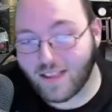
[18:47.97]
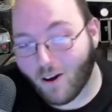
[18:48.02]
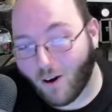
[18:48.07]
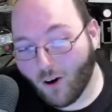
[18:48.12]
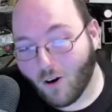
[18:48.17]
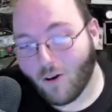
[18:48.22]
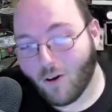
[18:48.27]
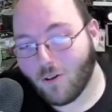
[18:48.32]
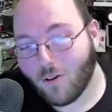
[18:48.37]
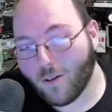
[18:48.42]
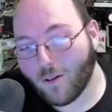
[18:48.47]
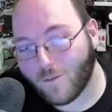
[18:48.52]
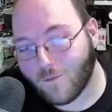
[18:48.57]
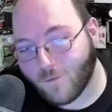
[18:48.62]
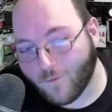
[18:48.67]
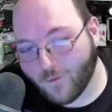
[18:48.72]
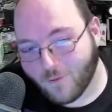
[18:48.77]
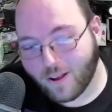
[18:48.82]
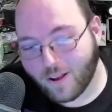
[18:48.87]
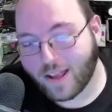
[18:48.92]
all a
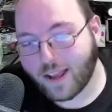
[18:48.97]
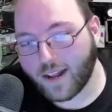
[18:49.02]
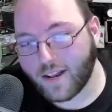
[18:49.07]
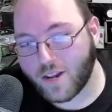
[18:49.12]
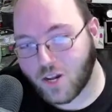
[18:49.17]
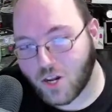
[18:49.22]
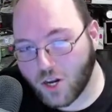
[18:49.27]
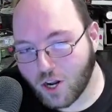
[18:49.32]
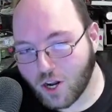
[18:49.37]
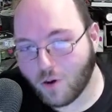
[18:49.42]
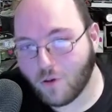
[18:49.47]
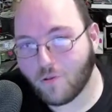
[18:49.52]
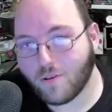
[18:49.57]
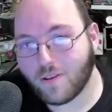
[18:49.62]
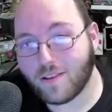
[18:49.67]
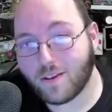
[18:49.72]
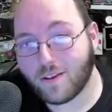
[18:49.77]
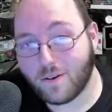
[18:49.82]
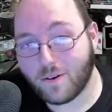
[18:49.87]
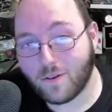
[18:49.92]
freaking joke,
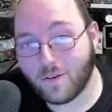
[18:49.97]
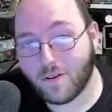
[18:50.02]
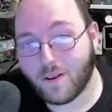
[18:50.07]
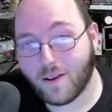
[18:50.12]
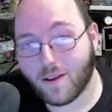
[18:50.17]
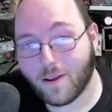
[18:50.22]
dude.